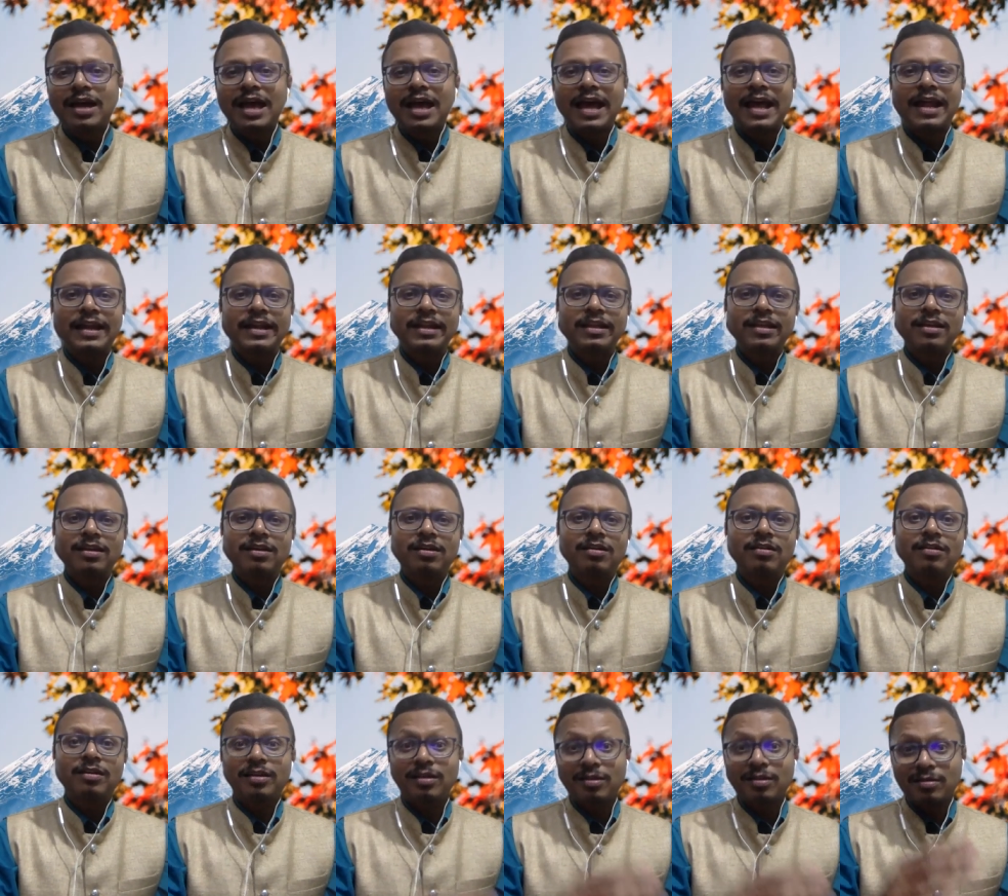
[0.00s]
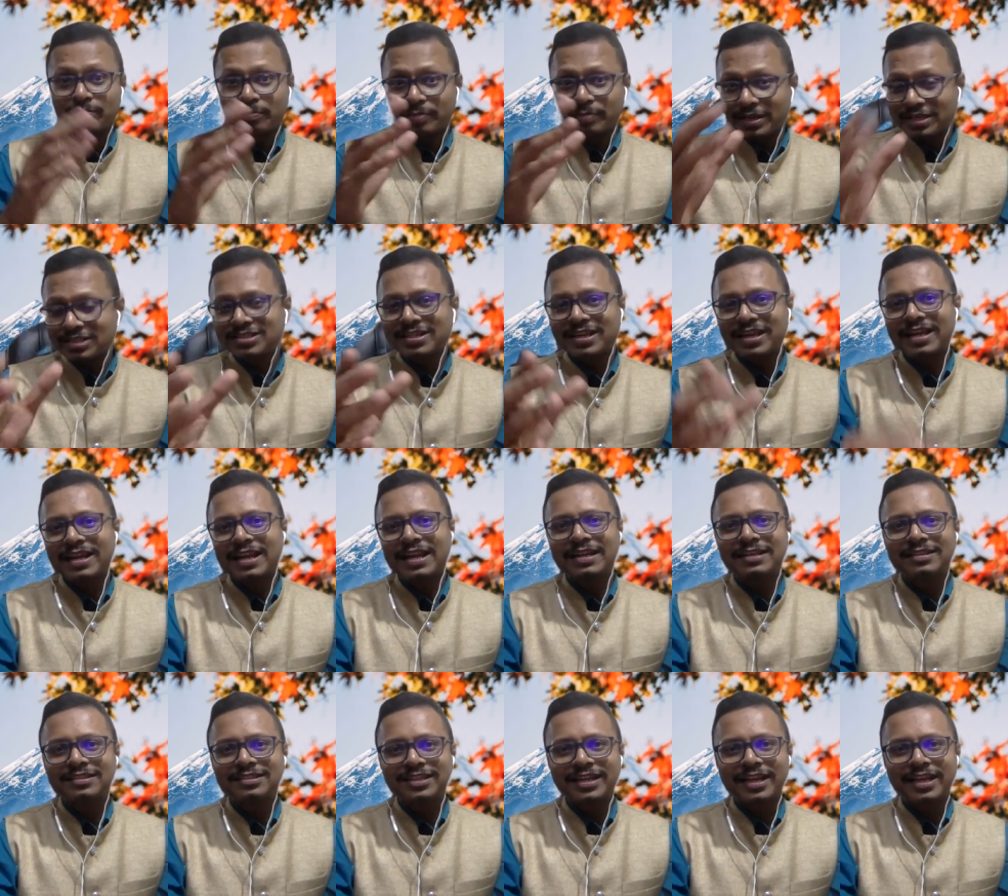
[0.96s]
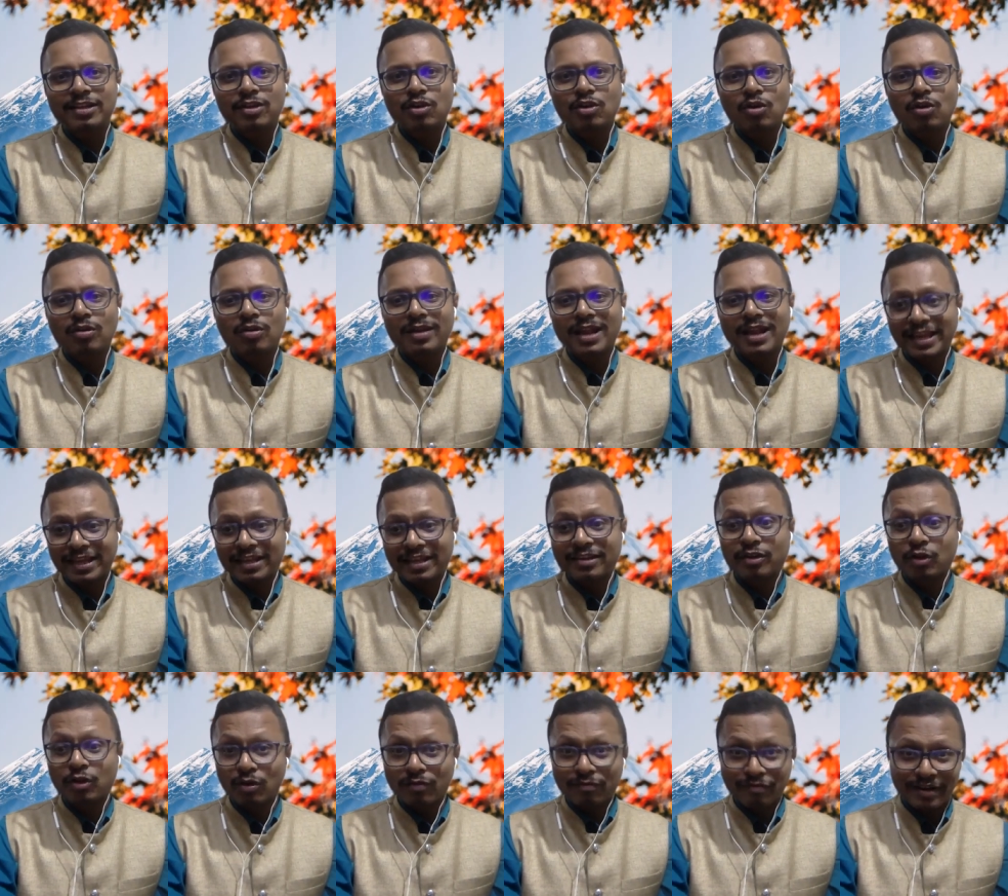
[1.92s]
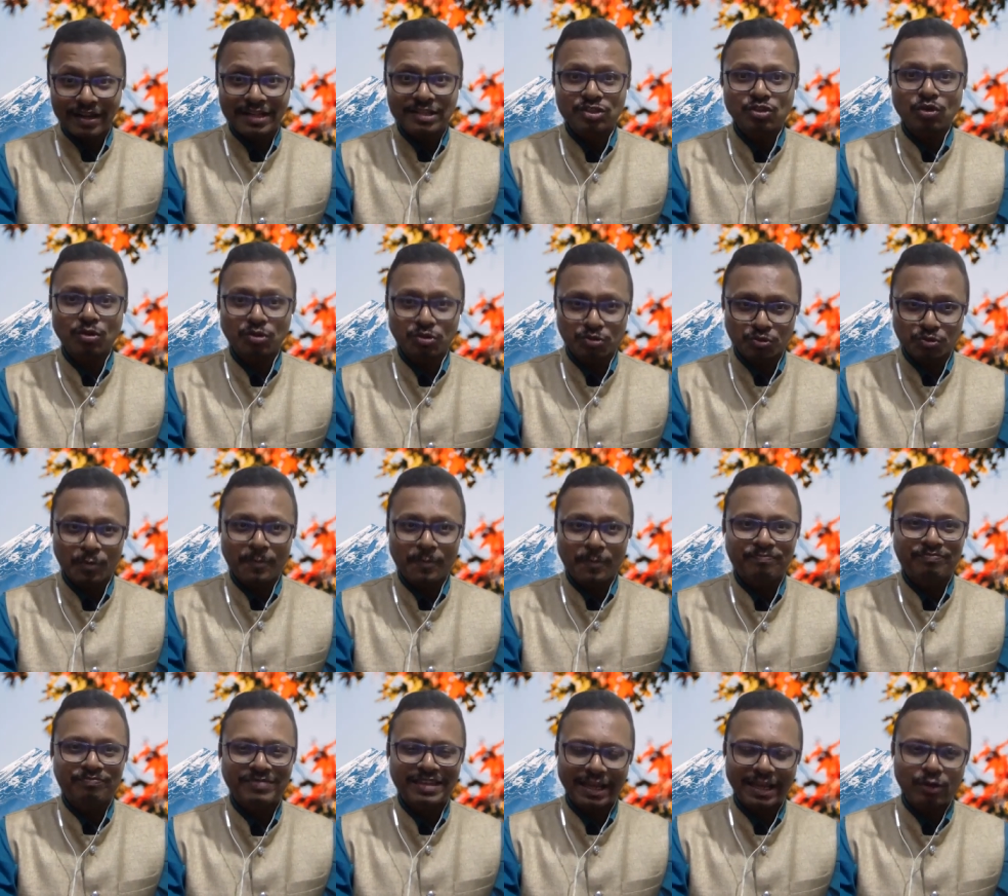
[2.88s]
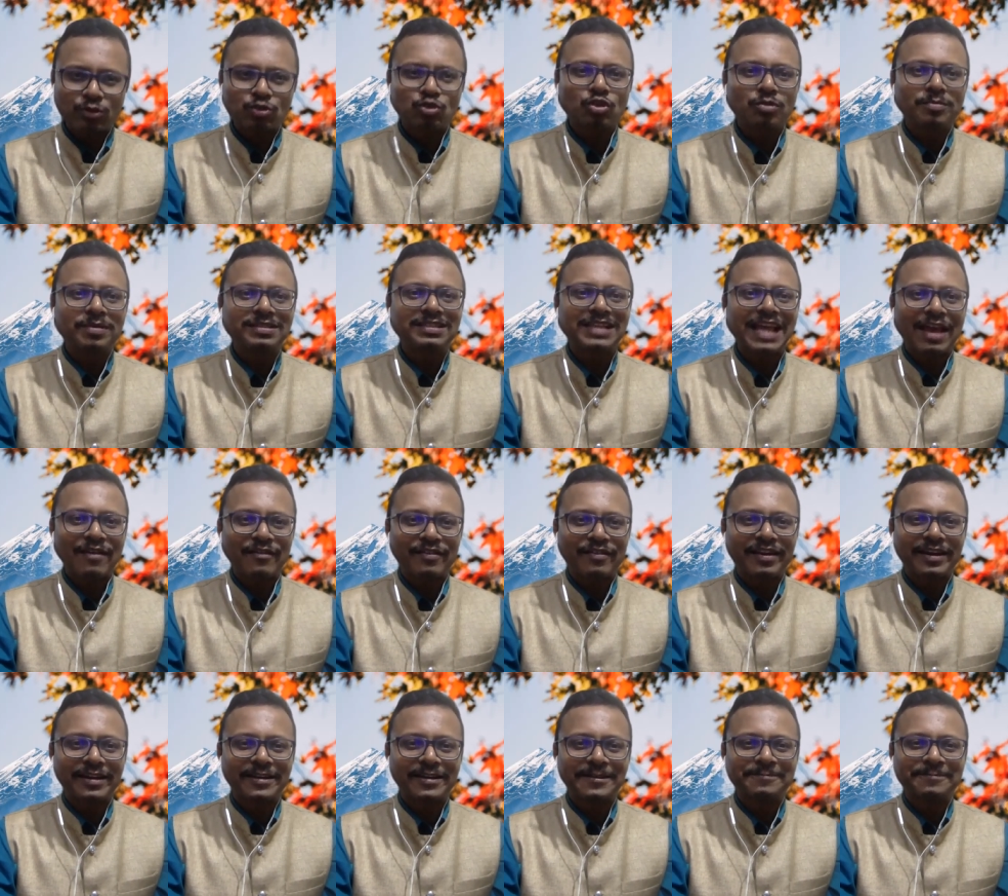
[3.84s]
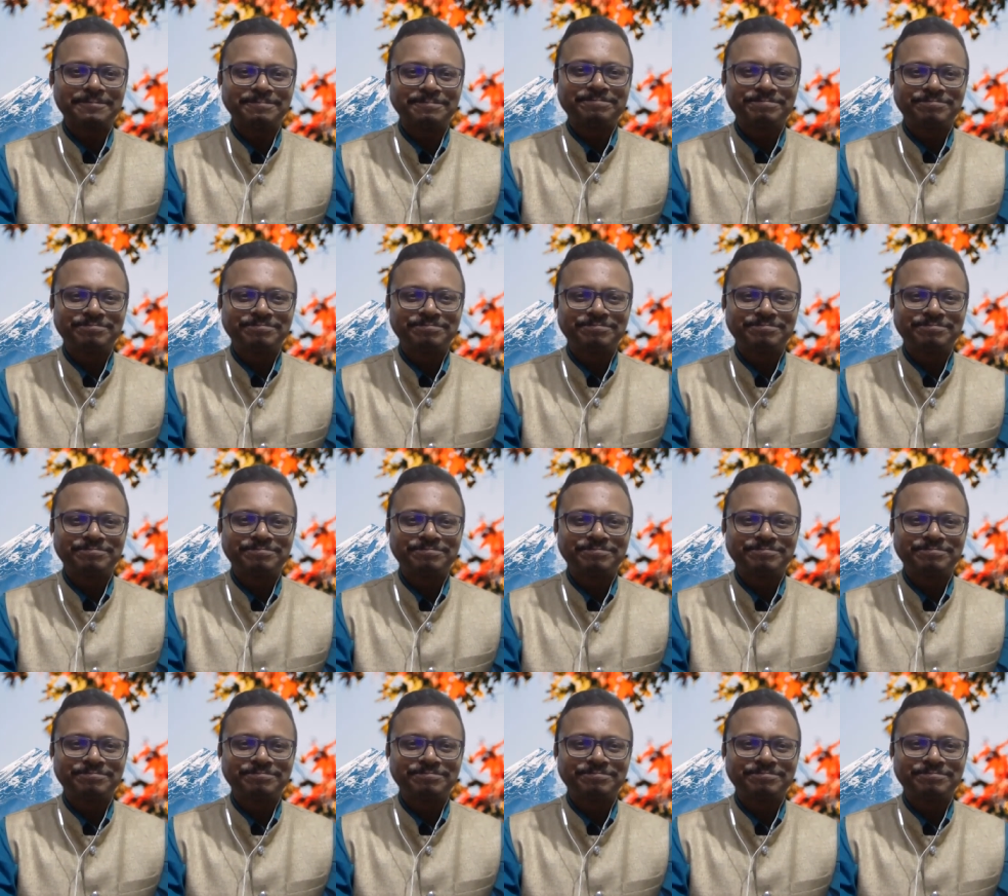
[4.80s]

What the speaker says: and be share and share your like it your friends also. Thank you so much. Have a great day.